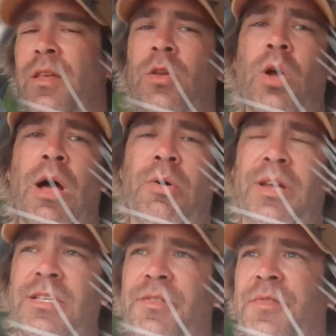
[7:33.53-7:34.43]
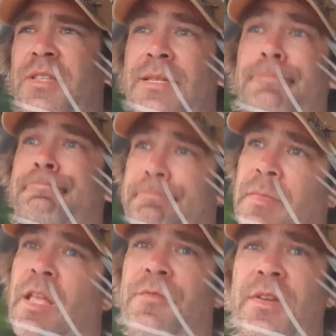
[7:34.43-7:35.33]
you know how it is. If
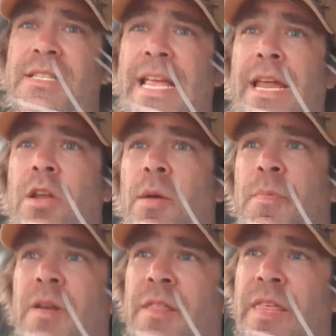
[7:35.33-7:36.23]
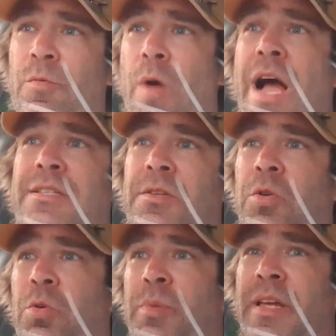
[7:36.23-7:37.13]
you stand up and the thing rocks a
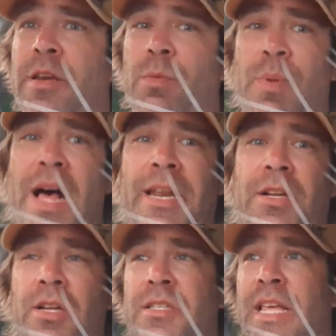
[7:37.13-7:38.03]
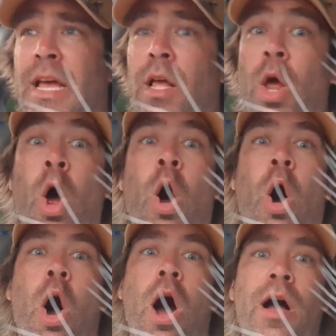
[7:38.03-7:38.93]
little bit, your body does that,
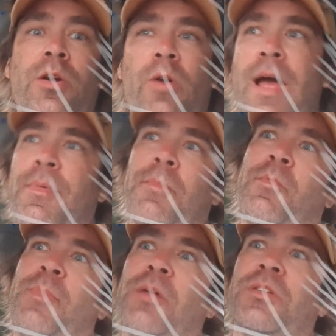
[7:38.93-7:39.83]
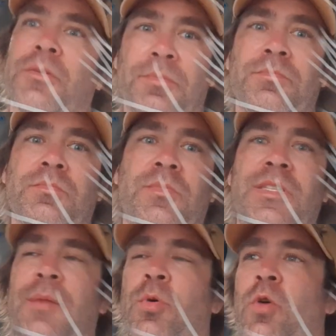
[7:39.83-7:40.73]
oh crap, I'm about to
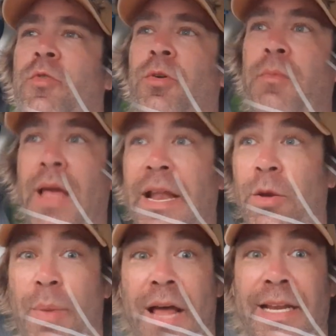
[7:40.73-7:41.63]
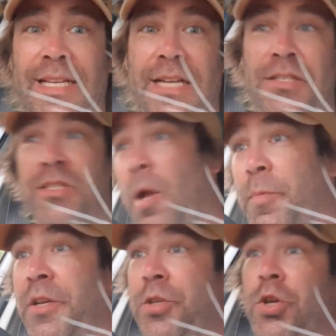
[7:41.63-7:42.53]
tip over. And your body tenses up
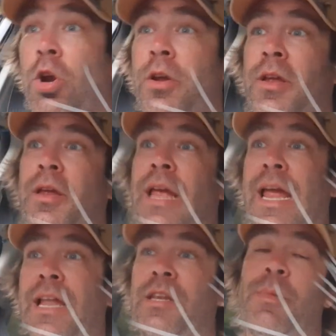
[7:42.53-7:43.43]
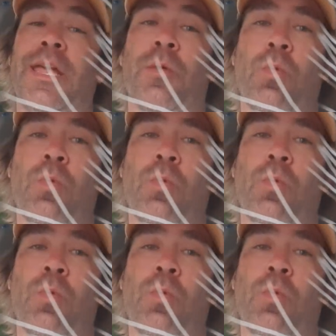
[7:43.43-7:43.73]
and you jerk and you make it